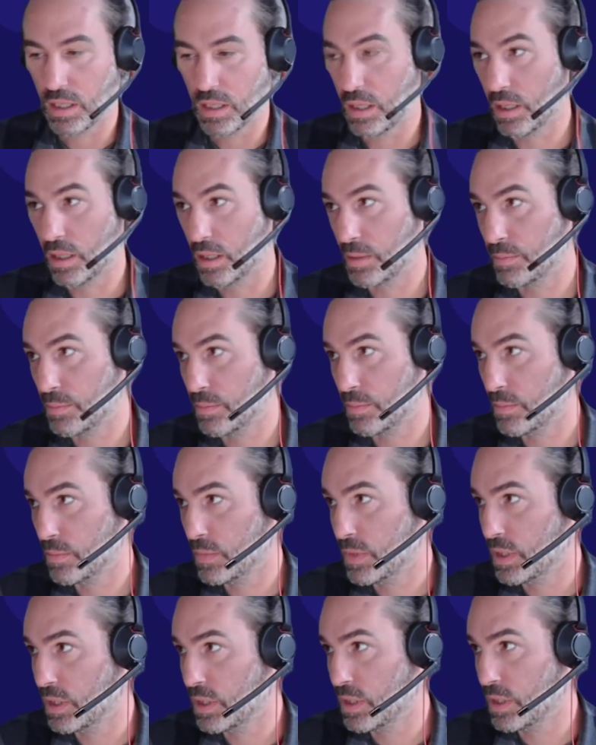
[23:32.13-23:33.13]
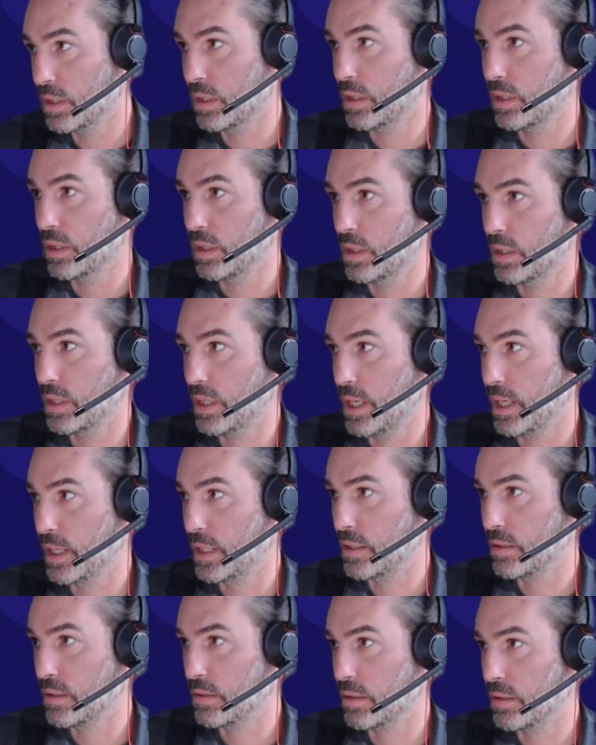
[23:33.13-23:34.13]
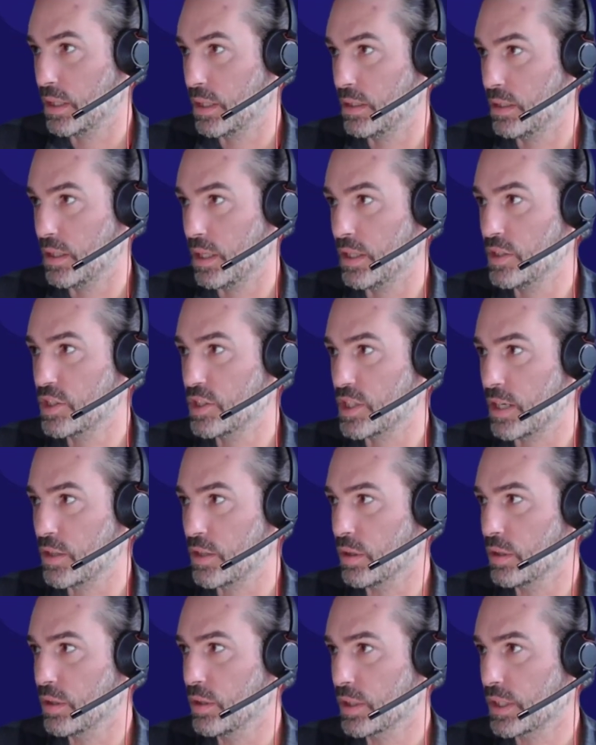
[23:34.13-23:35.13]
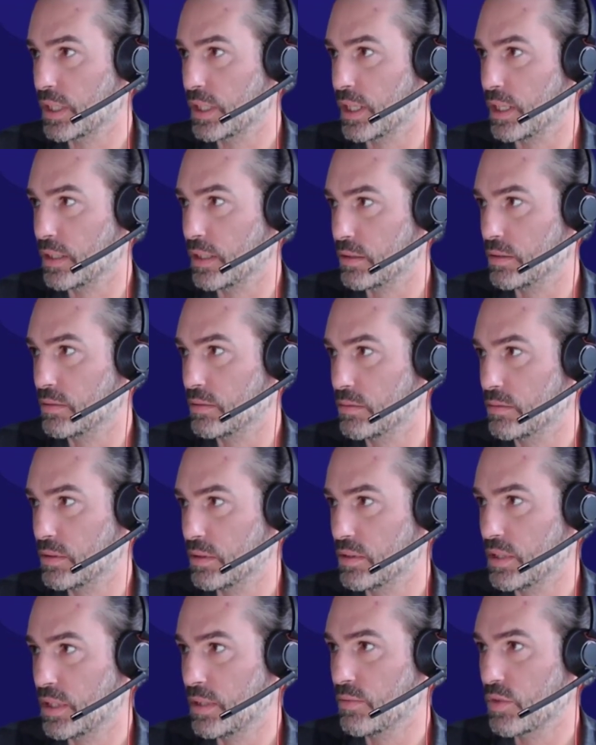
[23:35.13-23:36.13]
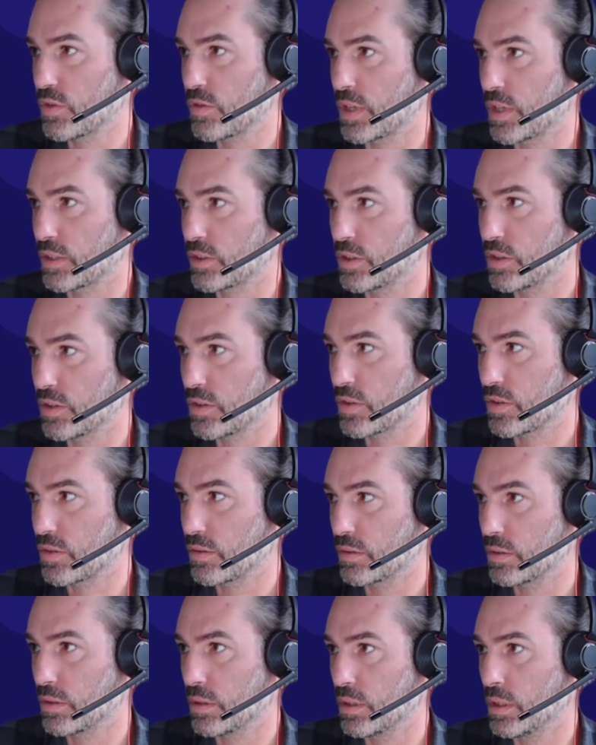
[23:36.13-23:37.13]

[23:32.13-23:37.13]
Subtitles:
And in general, looking at the team structures,